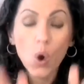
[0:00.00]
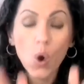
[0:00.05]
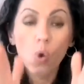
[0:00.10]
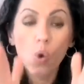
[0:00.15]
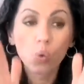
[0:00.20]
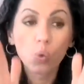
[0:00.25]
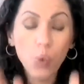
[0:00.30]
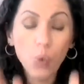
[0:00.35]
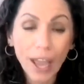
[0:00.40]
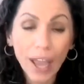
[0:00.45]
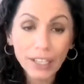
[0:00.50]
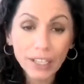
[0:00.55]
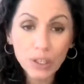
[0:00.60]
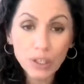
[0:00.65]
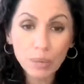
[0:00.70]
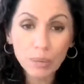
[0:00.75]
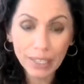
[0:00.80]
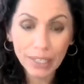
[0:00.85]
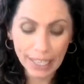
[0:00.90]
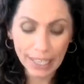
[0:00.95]
when
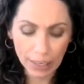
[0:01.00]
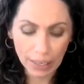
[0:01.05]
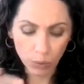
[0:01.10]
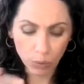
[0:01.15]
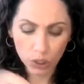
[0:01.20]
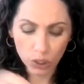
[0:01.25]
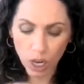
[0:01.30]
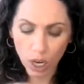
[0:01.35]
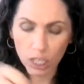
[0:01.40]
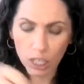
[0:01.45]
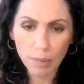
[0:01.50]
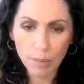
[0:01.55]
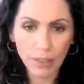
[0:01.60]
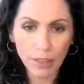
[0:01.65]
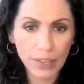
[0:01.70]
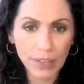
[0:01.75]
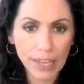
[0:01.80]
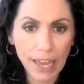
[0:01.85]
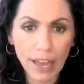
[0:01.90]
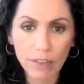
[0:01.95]
you begin, we're talking
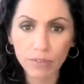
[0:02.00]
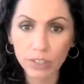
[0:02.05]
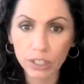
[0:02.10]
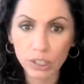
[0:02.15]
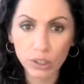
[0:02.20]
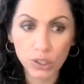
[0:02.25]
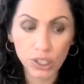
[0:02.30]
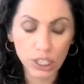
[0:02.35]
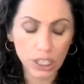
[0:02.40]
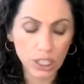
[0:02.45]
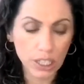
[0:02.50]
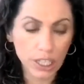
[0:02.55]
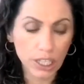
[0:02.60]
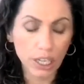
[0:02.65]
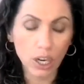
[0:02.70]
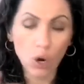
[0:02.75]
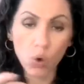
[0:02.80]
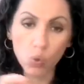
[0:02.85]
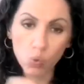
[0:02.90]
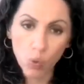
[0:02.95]
about the evolution
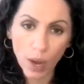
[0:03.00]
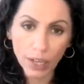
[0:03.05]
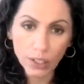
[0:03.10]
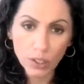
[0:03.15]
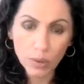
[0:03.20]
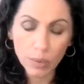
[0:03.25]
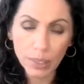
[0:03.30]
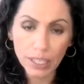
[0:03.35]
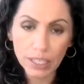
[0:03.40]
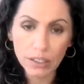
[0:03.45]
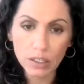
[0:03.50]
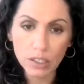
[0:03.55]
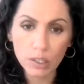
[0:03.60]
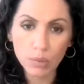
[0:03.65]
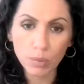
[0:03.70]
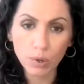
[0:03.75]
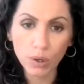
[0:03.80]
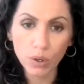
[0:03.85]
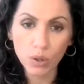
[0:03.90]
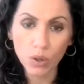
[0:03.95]
here. When you begin
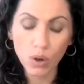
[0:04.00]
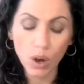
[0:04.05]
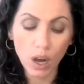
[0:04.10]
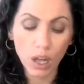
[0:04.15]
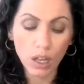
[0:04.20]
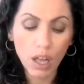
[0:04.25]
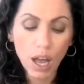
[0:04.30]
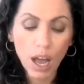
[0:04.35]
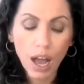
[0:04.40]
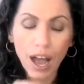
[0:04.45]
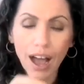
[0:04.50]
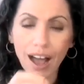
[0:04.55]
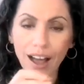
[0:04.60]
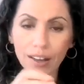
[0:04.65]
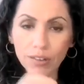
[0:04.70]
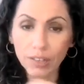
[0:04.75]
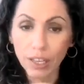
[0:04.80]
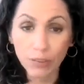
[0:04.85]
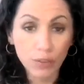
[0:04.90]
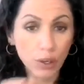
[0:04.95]
this protocol,
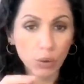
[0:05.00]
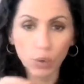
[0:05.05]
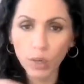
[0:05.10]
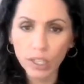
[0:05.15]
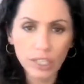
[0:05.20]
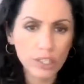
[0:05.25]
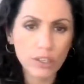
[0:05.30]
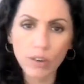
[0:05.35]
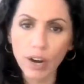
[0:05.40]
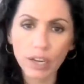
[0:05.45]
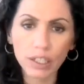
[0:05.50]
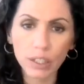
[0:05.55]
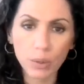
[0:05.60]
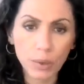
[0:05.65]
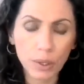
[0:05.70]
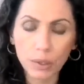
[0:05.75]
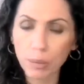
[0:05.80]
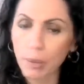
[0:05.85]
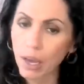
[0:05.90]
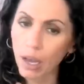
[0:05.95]
if you're working directly
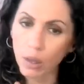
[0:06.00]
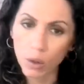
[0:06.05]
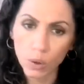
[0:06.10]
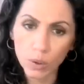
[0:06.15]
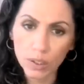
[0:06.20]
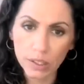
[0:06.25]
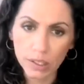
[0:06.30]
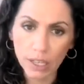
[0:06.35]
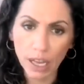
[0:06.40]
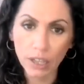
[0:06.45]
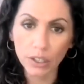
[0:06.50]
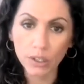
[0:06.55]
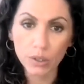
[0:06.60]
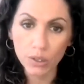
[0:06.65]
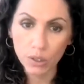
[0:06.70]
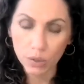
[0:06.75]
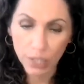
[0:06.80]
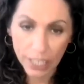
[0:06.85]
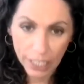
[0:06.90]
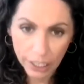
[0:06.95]
with me, I'll always tell you,
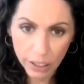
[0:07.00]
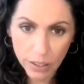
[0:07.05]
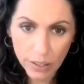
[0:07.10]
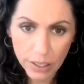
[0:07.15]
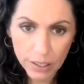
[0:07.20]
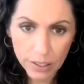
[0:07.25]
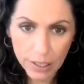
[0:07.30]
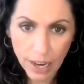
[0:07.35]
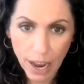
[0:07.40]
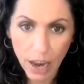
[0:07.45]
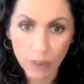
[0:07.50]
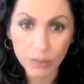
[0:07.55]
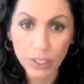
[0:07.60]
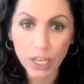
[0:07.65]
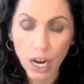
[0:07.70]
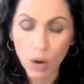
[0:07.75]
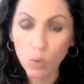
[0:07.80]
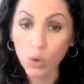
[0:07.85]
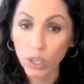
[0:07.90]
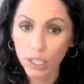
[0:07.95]
so hear this now, if you're
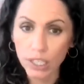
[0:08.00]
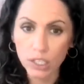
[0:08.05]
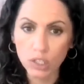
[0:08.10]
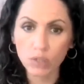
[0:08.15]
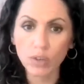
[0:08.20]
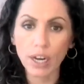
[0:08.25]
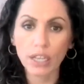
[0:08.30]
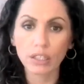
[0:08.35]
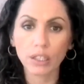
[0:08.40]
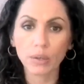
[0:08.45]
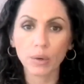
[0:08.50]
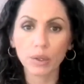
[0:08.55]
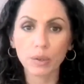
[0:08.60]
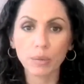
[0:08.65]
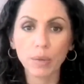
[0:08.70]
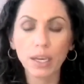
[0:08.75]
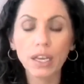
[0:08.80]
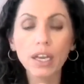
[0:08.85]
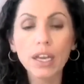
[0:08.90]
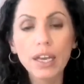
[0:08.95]
not working directly with
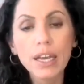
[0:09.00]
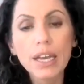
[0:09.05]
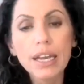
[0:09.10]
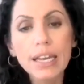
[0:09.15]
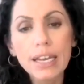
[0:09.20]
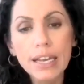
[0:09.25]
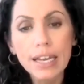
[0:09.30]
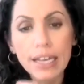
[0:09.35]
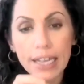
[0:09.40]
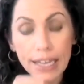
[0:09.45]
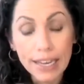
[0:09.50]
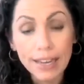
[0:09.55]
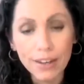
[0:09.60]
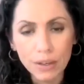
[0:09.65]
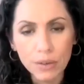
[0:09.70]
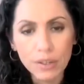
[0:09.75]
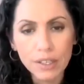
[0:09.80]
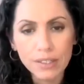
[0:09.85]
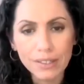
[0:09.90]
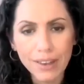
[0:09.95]
me, hear
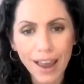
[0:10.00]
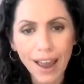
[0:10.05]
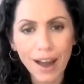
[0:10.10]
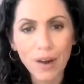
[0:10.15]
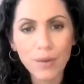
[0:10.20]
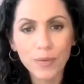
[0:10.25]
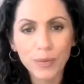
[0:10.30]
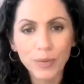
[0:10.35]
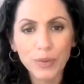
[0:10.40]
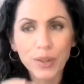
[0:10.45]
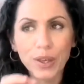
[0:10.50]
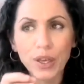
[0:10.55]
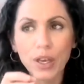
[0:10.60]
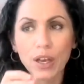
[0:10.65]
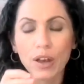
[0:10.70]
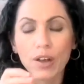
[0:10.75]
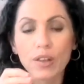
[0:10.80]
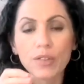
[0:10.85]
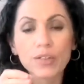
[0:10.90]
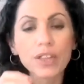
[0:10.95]
this now.
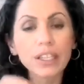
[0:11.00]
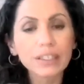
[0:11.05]
The